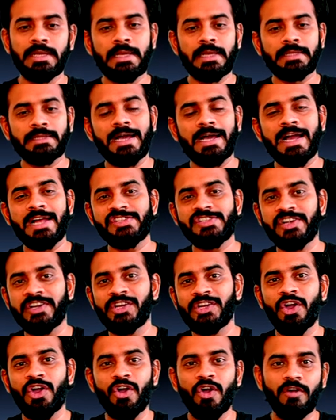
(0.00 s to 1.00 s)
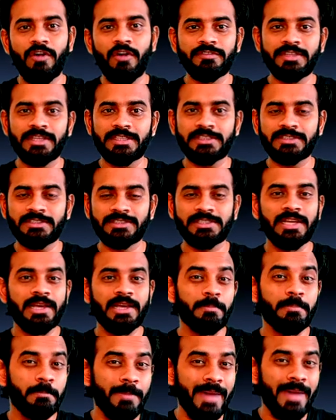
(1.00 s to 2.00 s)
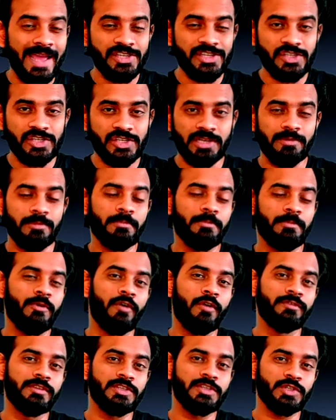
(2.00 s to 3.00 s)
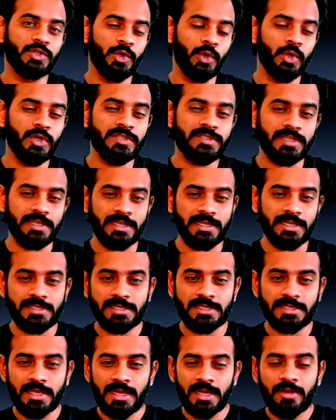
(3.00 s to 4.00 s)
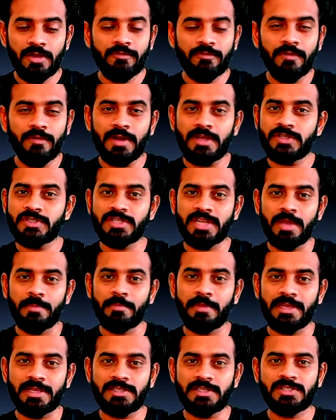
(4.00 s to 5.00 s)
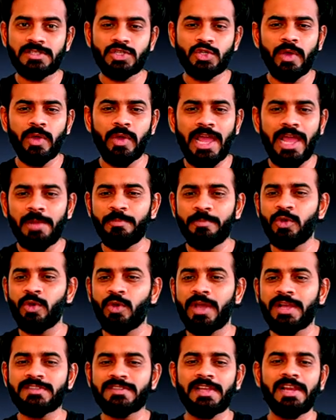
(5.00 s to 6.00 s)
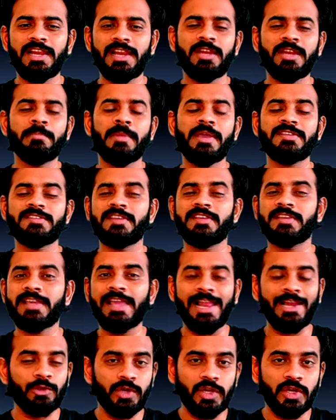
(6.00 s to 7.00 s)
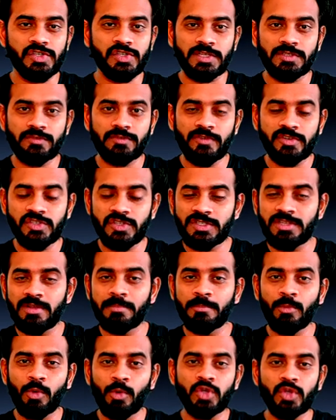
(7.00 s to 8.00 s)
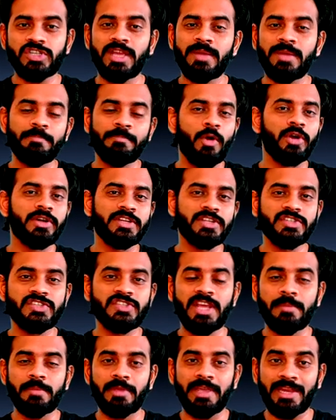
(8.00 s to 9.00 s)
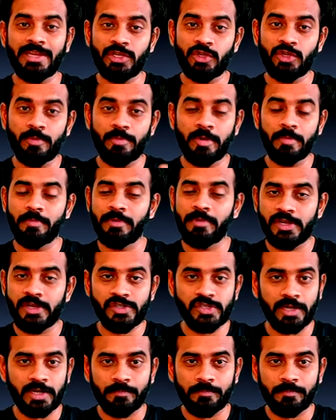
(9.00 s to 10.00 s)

The agenda of this batch of this course is first step is to help you excel in basic calculations, which is the most important step in your preparation.